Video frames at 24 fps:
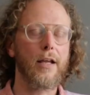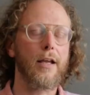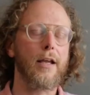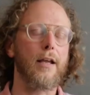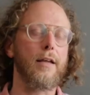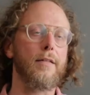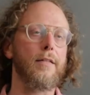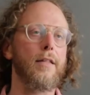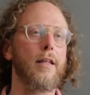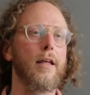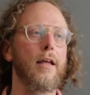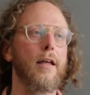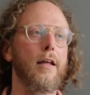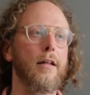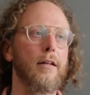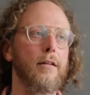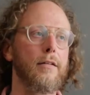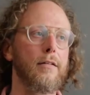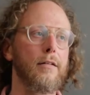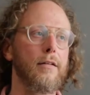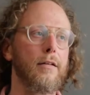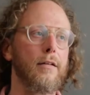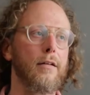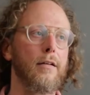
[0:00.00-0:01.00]
and
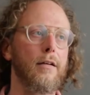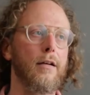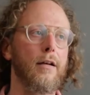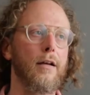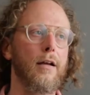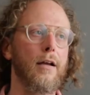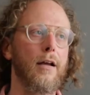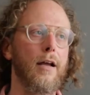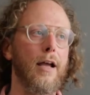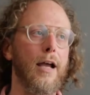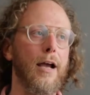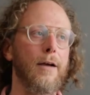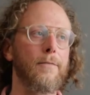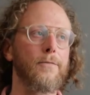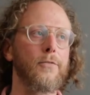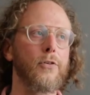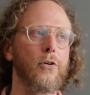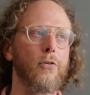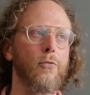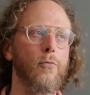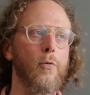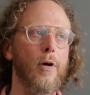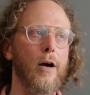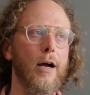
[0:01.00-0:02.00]
then
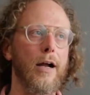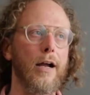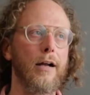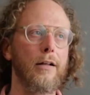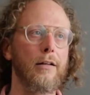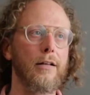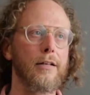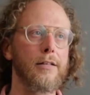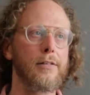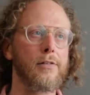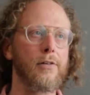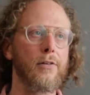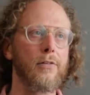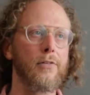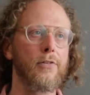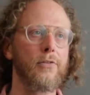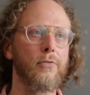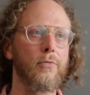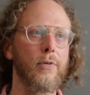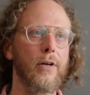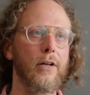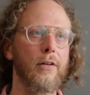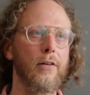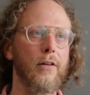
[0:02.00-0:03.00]
after a while I started to
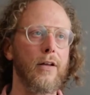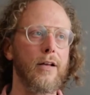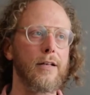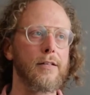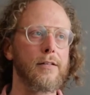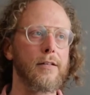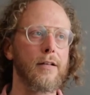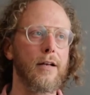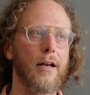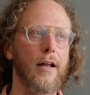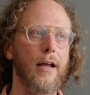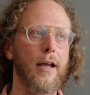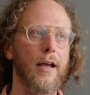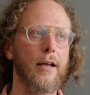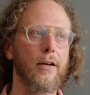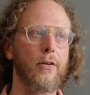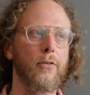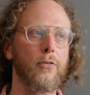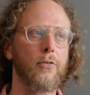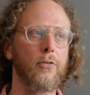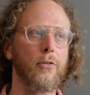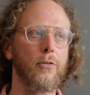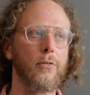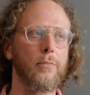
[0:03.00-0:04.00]
realize that I had a
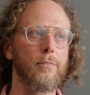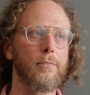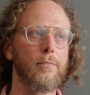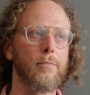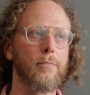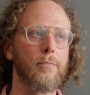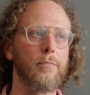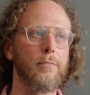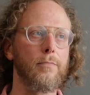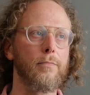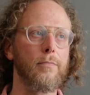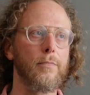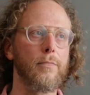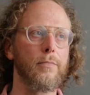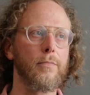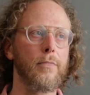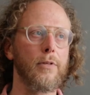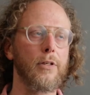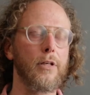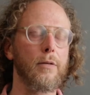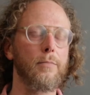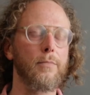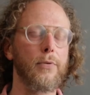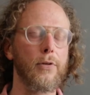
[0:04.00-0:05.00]
whole
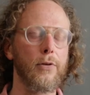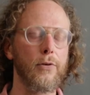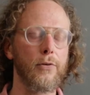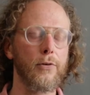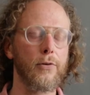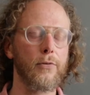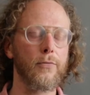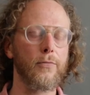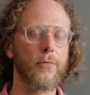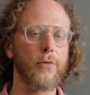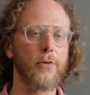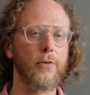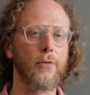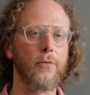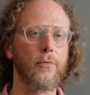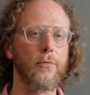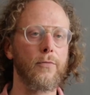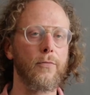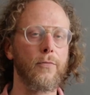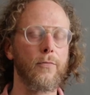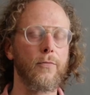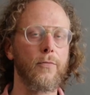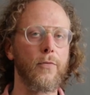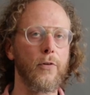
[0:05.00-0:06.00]
computer
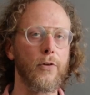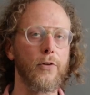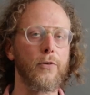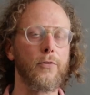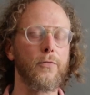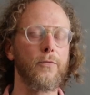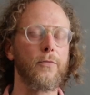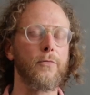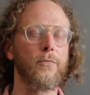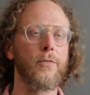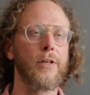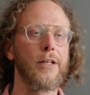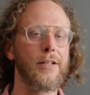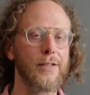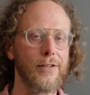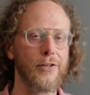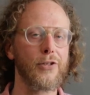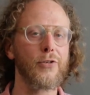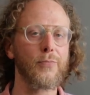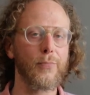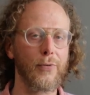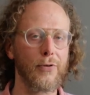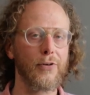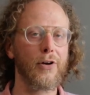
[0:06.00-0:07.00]
full of
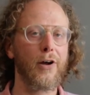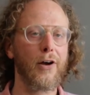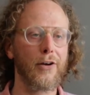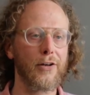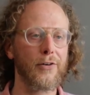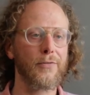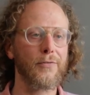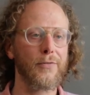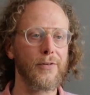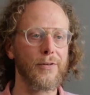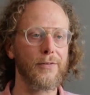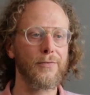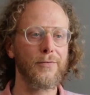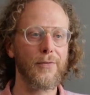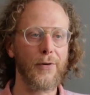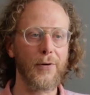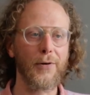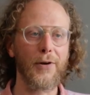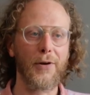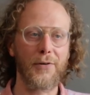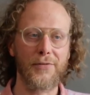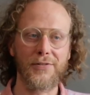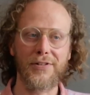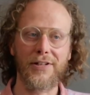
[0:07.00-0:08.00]
vintage pornography
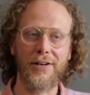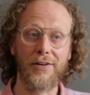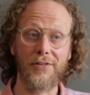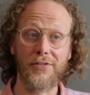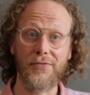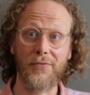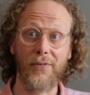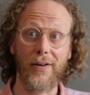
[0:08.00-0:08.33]
photos that I was